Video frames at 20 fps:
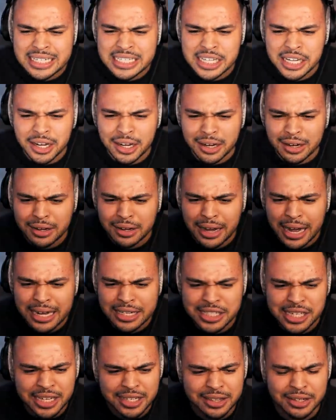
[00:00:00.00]
as the,
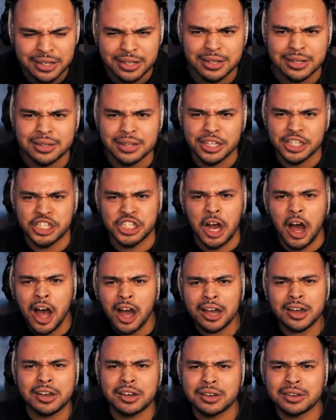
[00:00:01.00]
as like the, the
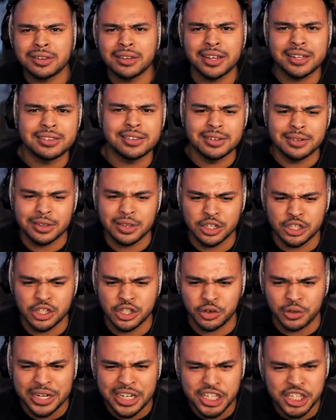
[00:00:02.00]
chalk? like the the
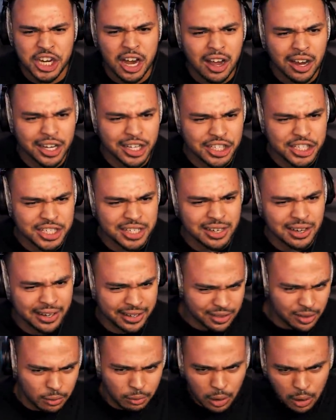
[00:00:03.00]
street chalk and shit
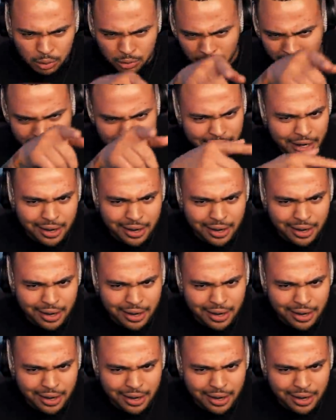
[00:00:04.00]
like the road right